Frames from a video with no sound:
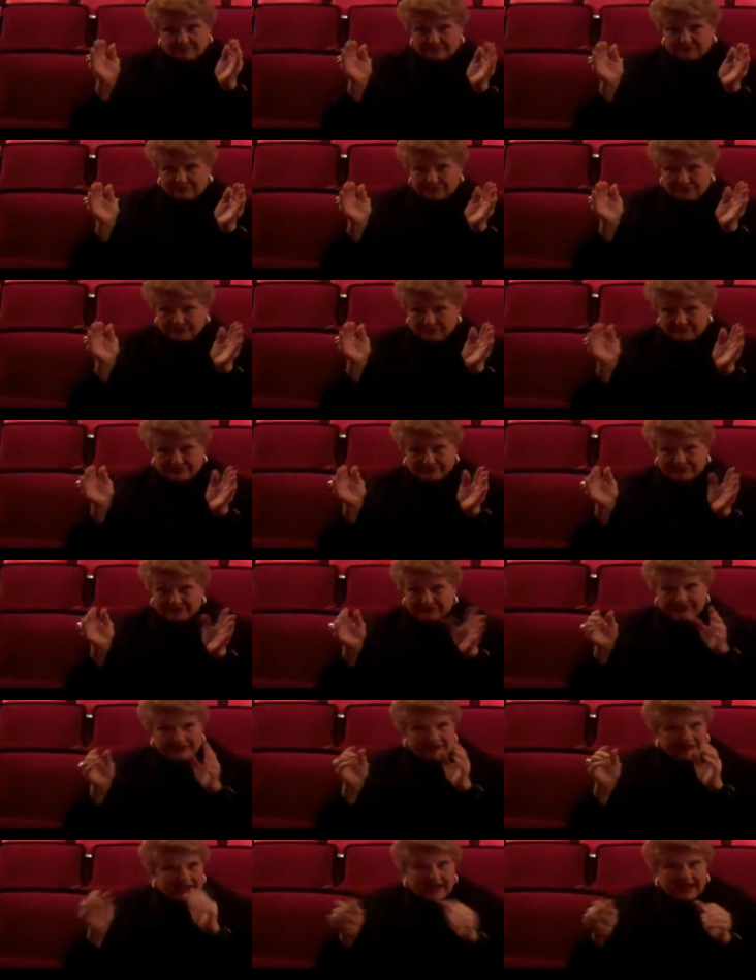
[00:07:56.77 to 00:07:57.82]
performer.
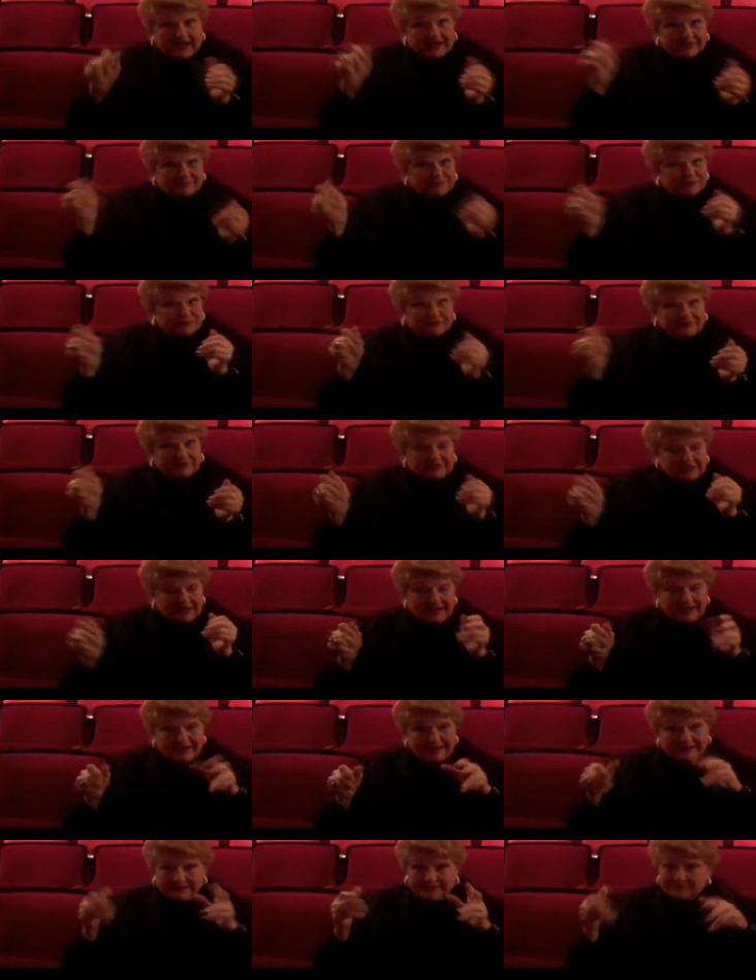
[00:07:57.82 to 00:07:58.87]
I move a
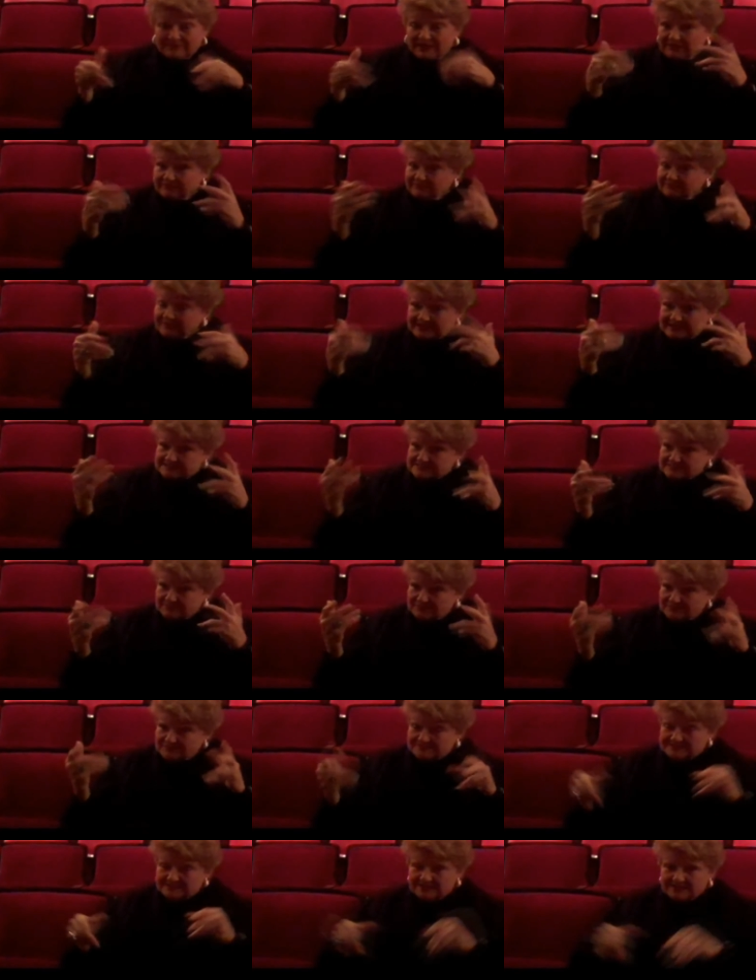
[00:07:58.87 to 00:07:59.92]
lot, and my face
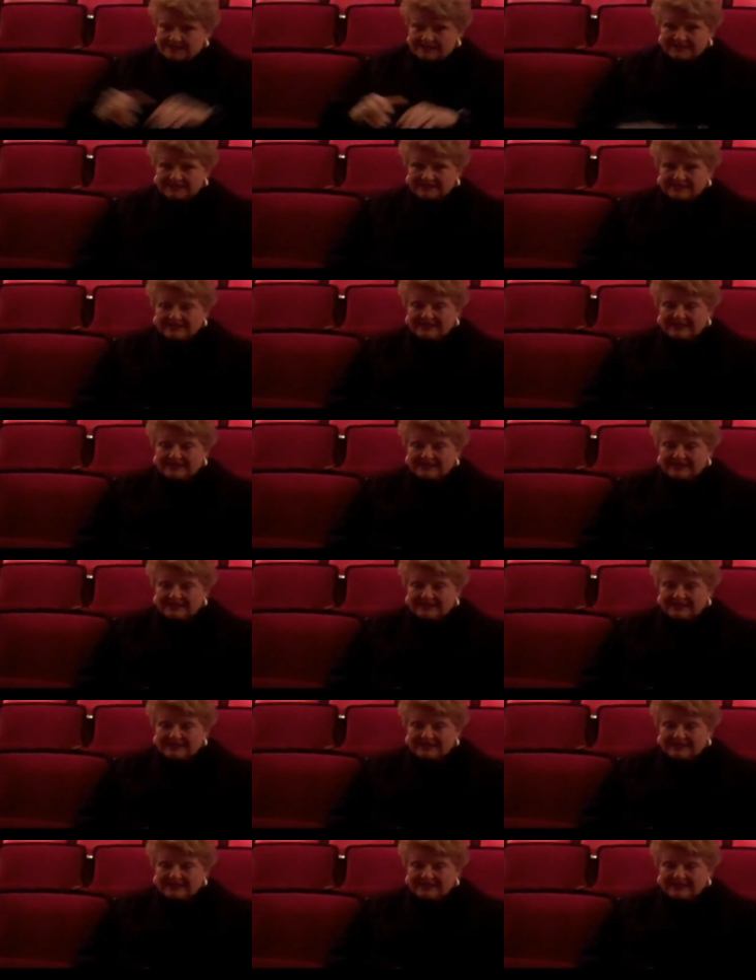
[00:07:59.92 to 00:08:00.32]
moves a lot,